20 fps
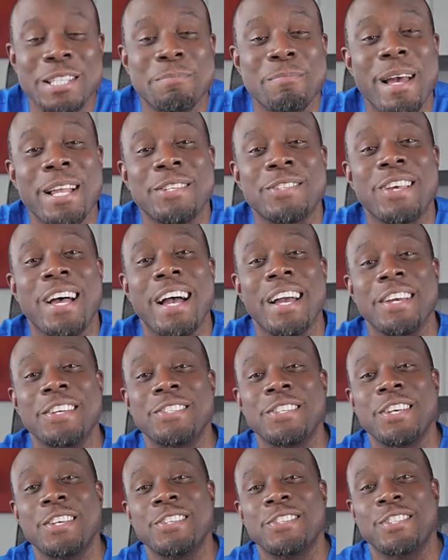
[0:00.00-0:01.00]

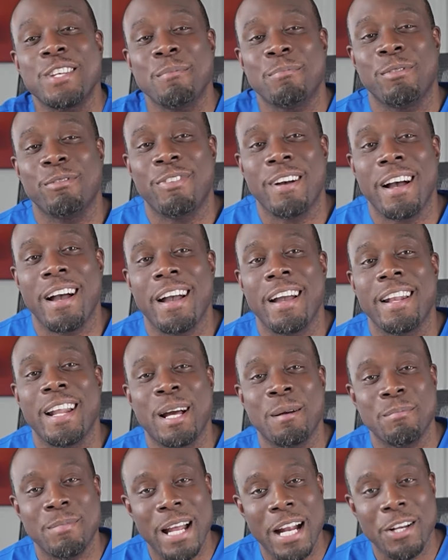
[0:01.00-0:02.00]
MedScience Simplified.
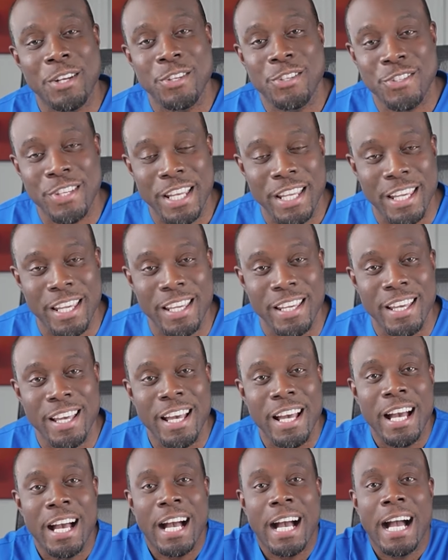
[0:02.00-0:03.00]
I'm Dr. Zikky.
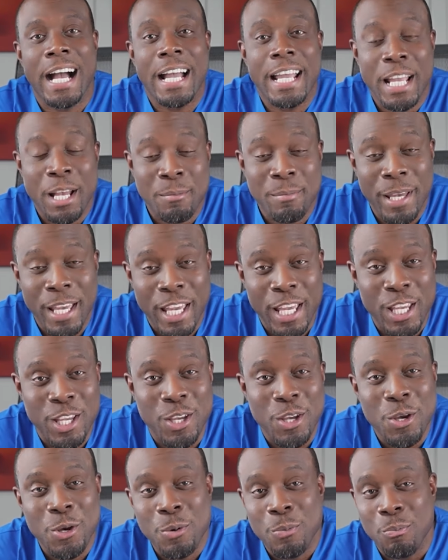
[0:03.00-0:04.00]
I am a
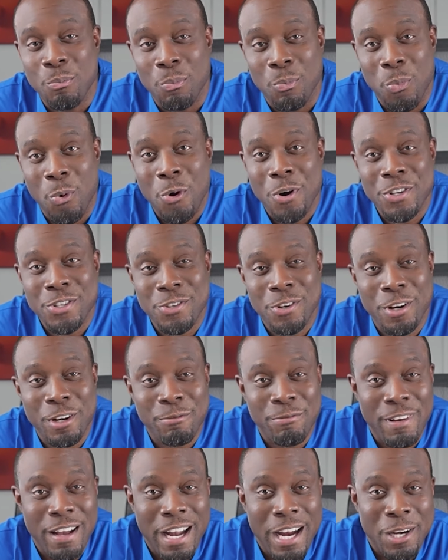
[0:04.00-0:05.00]

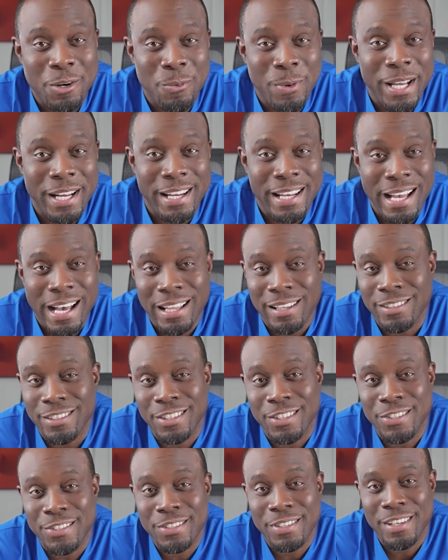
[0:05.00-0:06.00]
board-certified
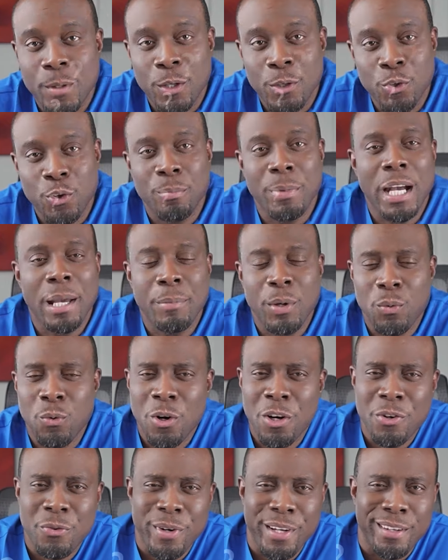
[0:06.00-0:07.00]
radiologist. You might be
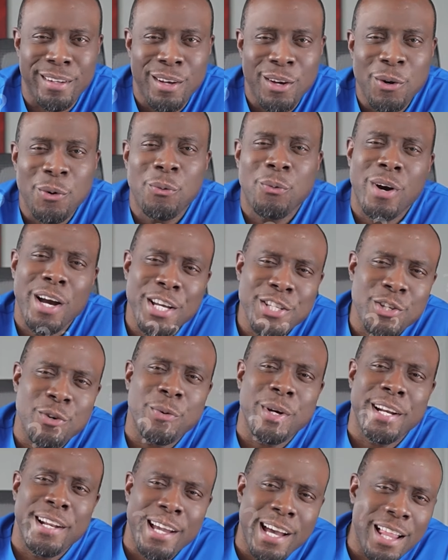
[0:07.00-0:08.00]
wondering, why is a
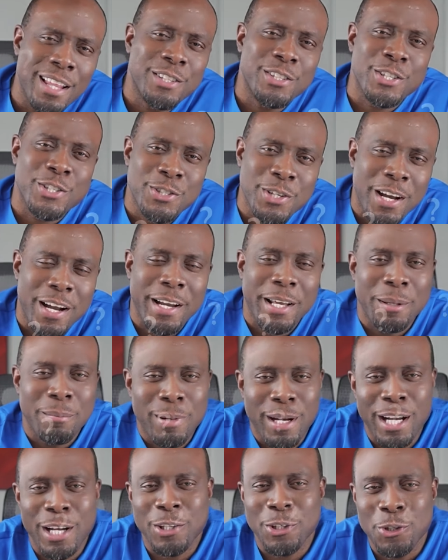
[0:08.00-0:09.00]
radiologist talking
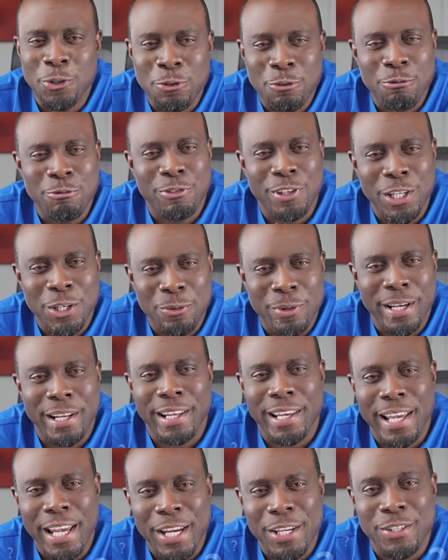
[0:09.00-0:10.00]
about UV
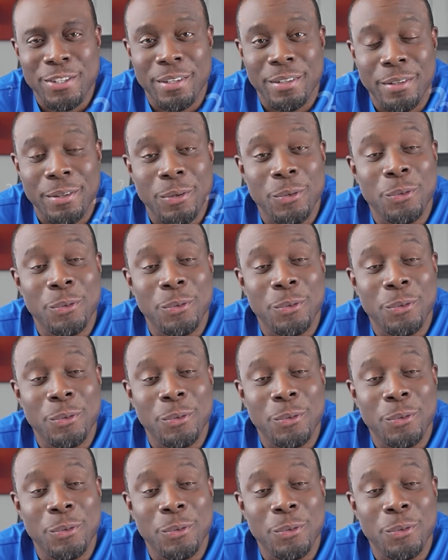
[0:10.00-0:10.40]
radiation?